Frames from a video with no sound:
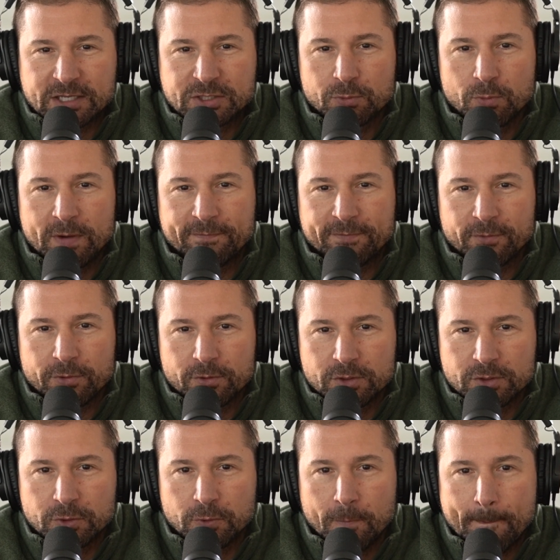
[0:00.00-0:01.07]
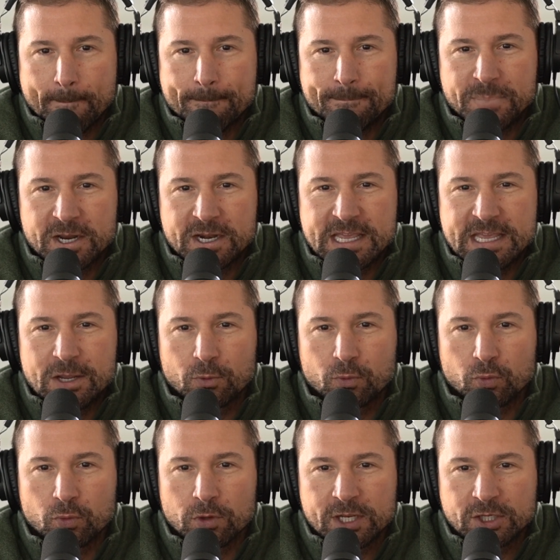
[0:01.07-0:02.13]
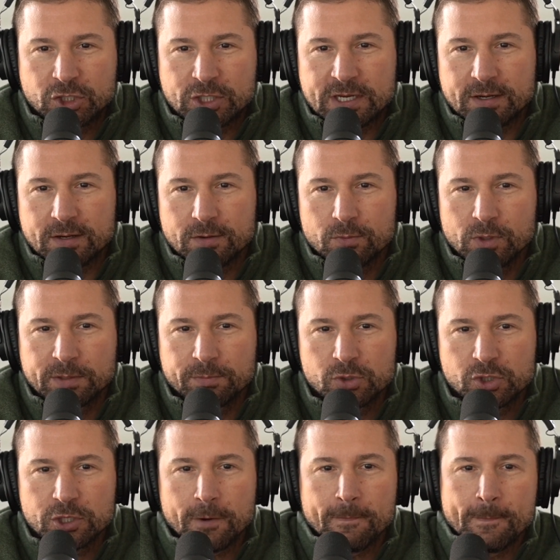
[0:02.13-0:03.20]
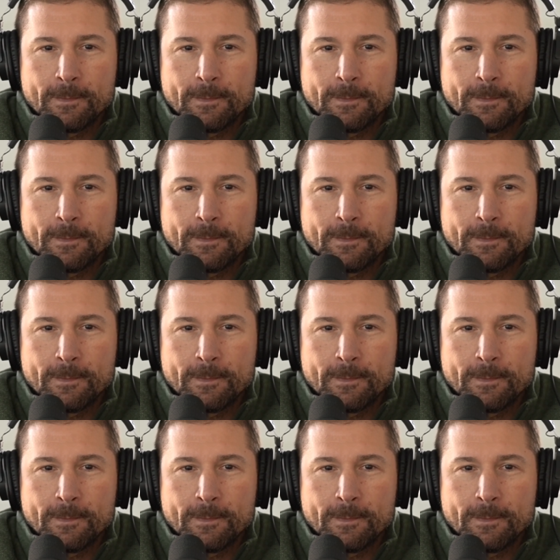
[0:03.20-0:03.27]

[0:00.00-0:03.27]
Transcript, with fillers: So without further ado, Buddy Rushing, welcome to the show.